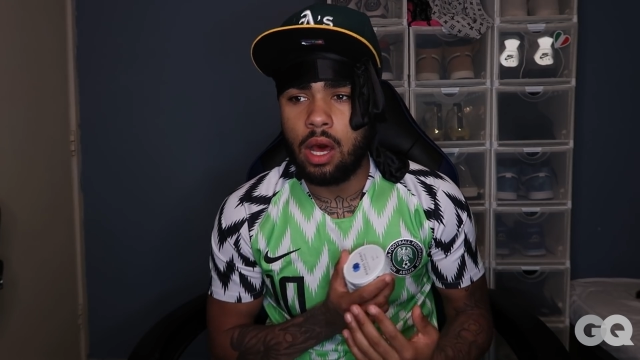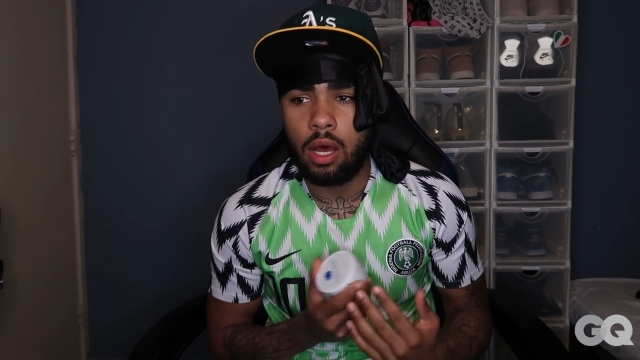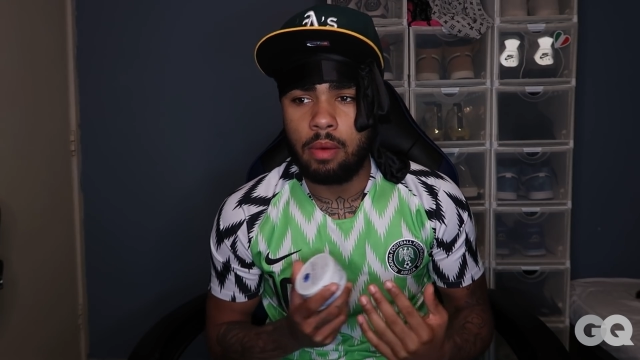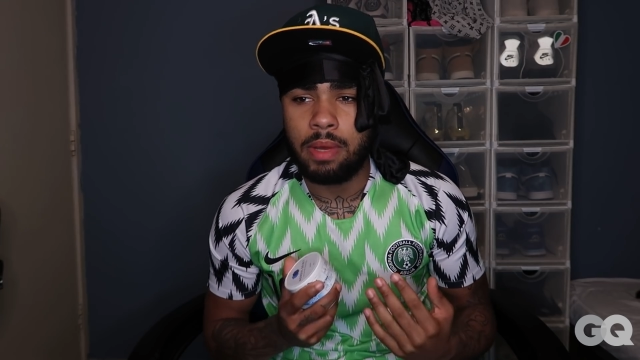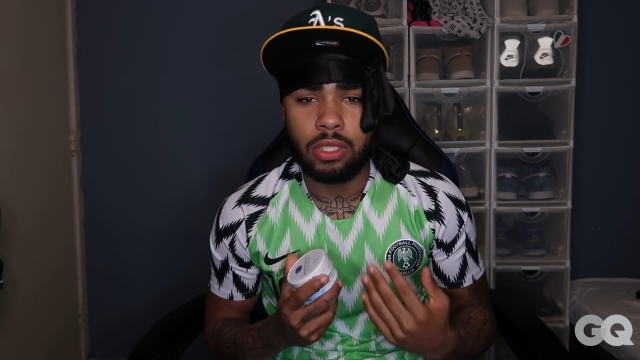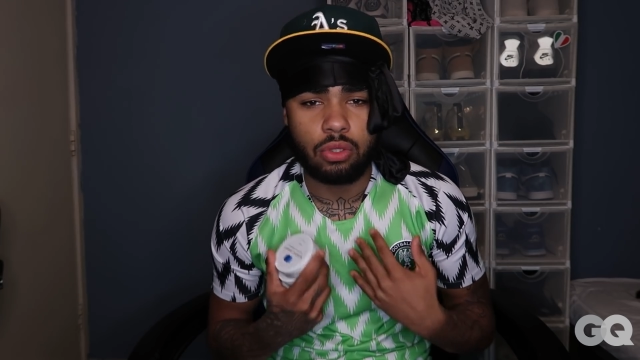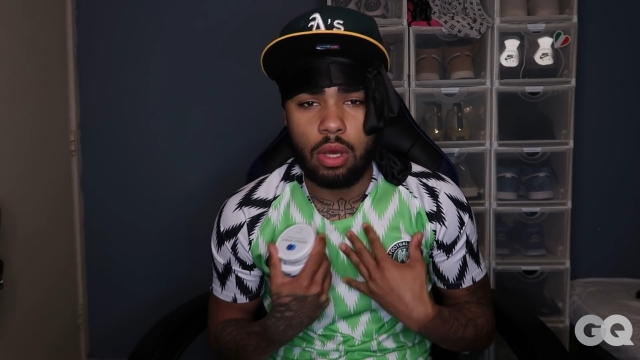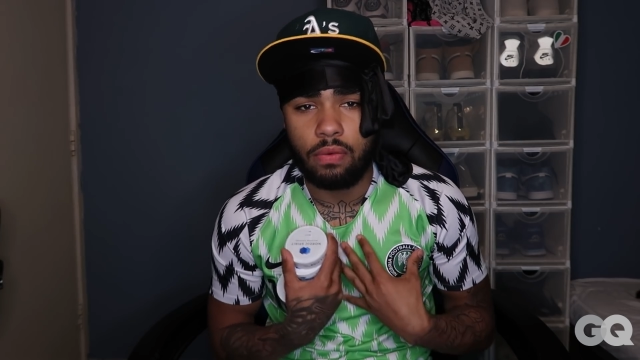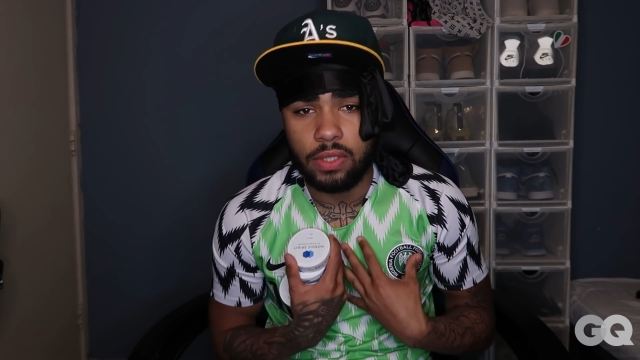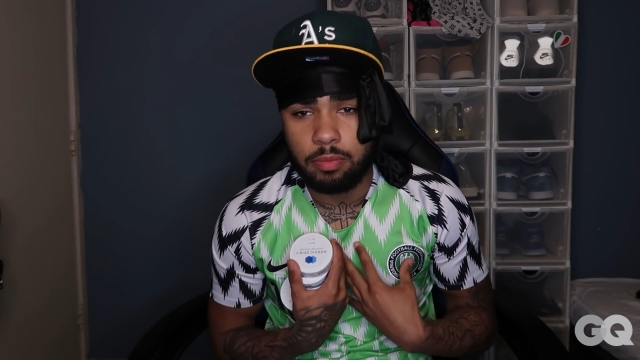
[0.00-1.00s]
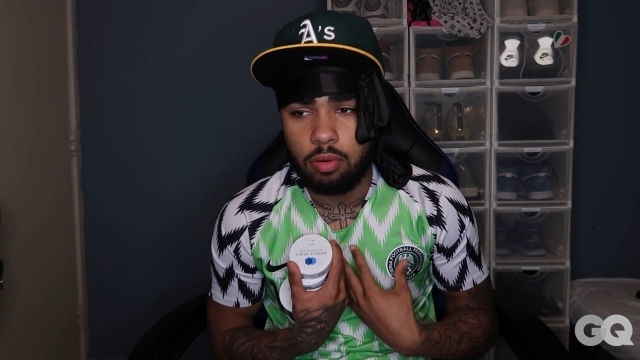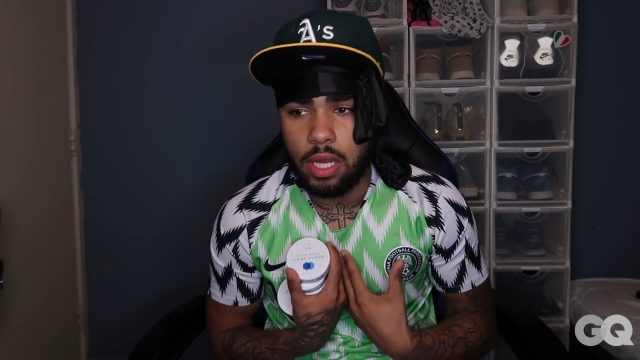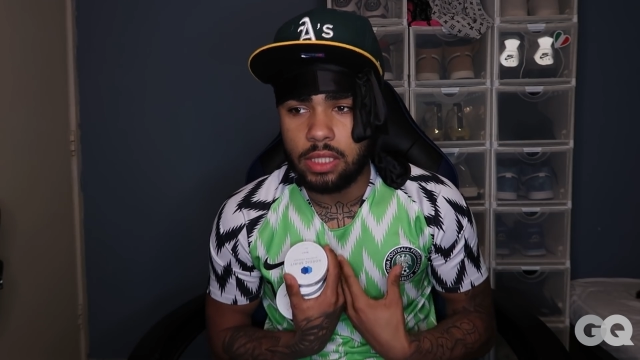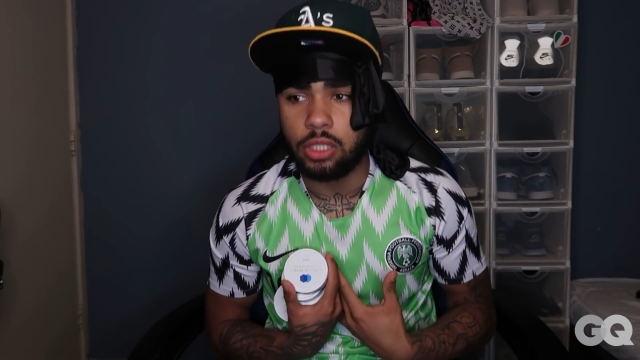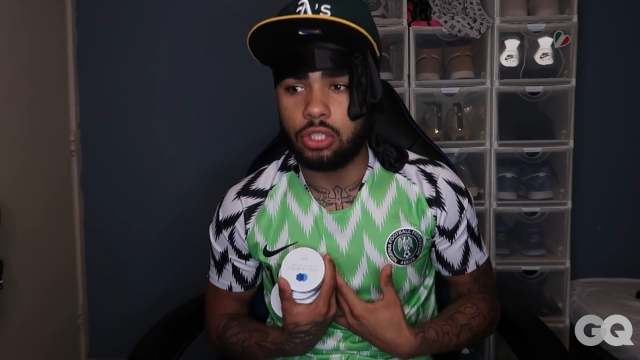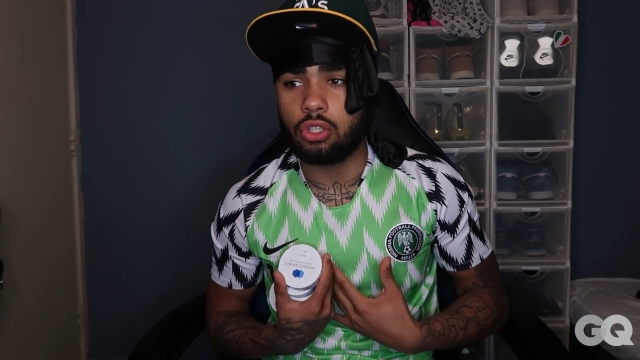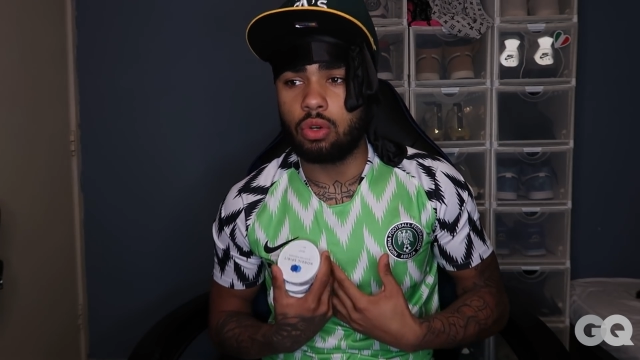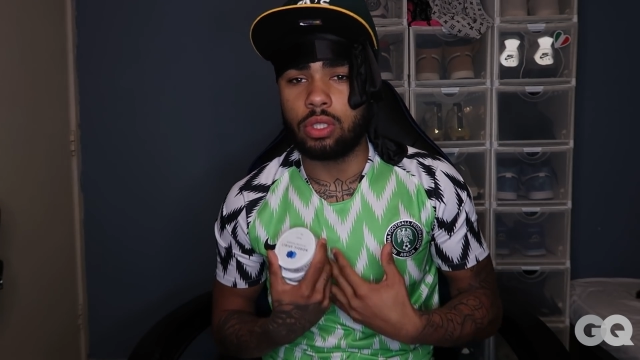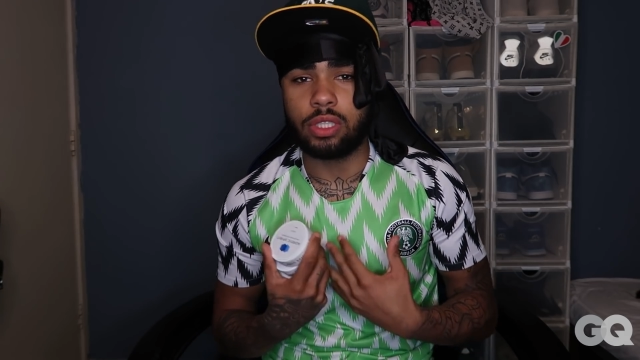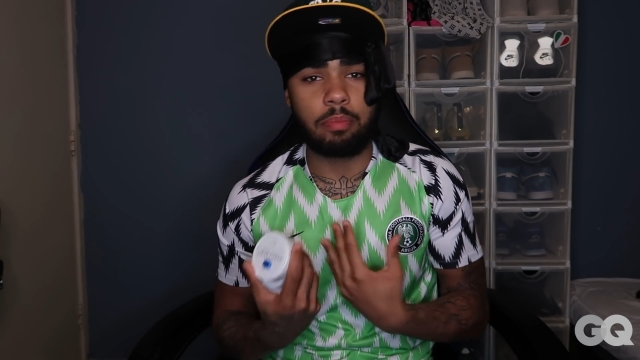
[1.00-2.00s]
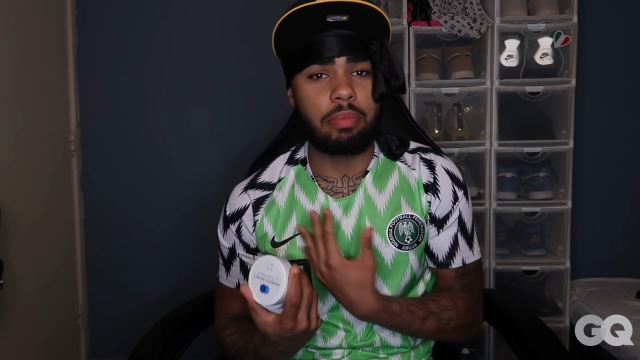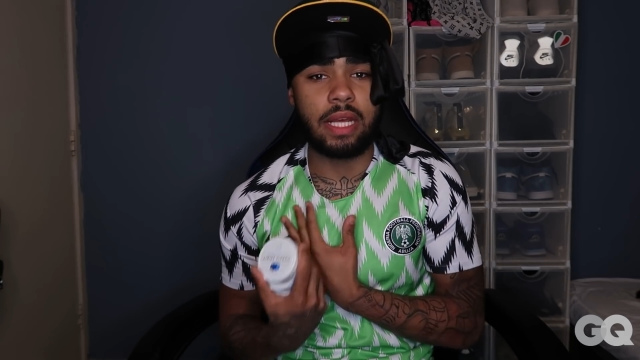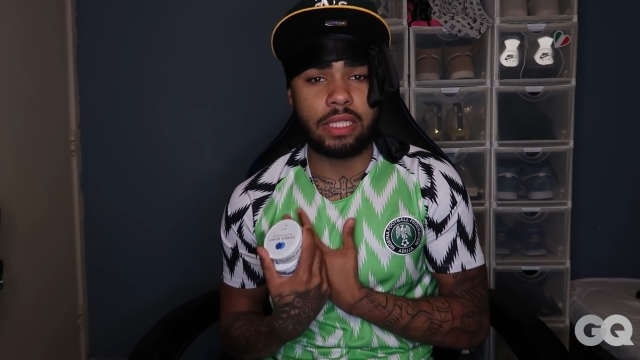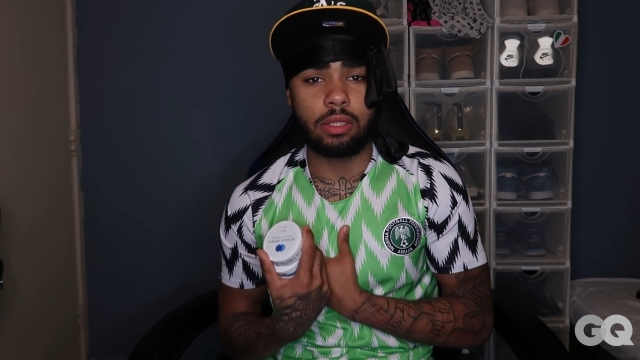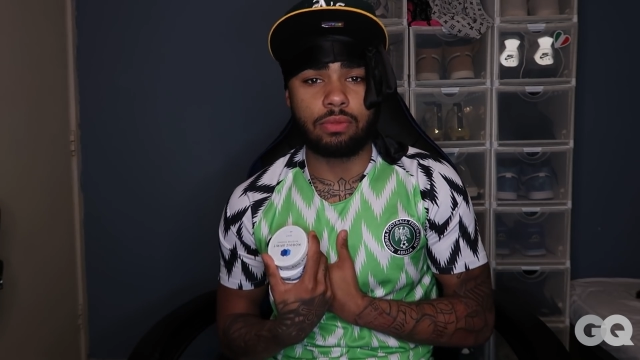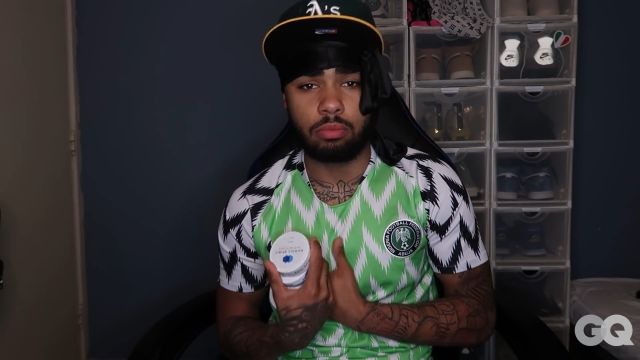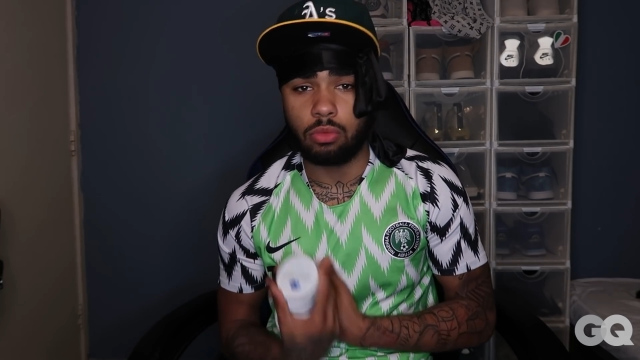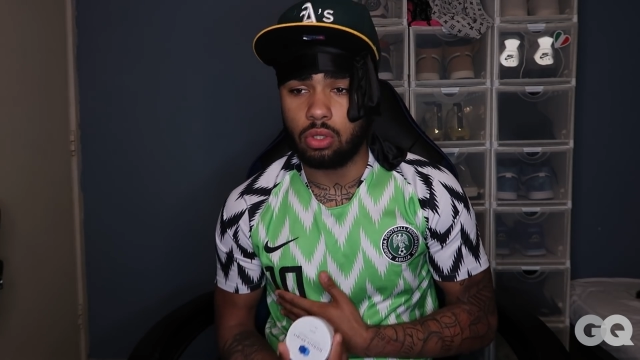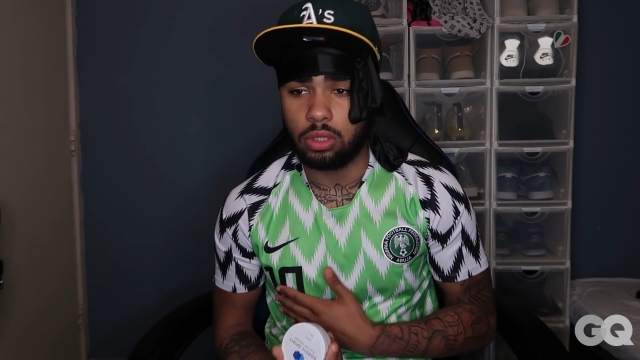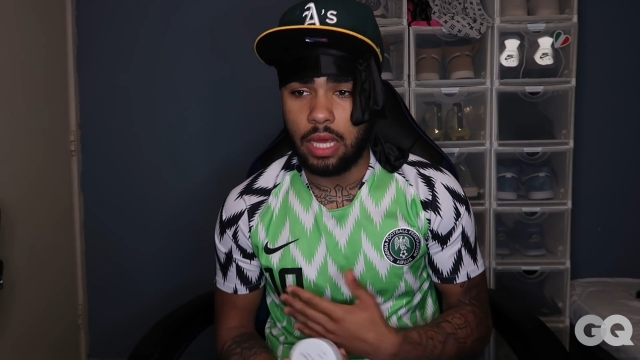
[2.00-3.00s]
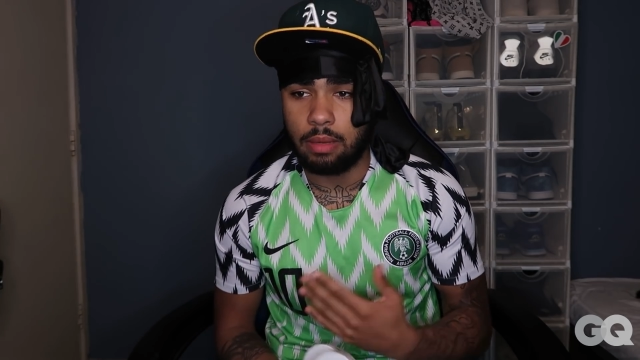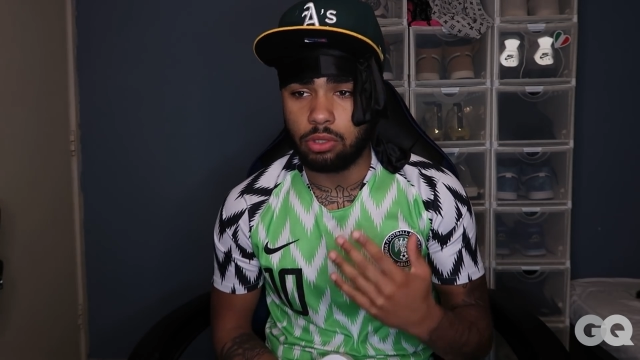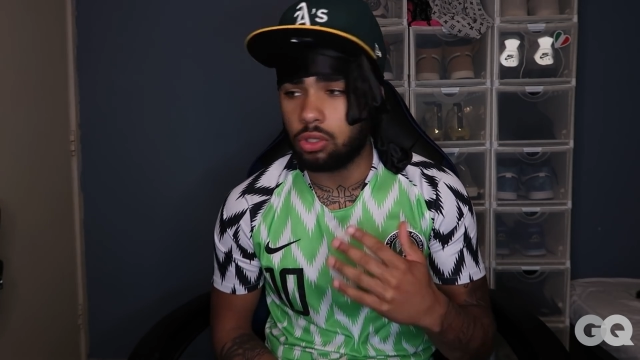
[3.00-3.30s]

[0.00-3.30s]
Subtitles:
Mental health is priceless, so it's a blessing from God that I'm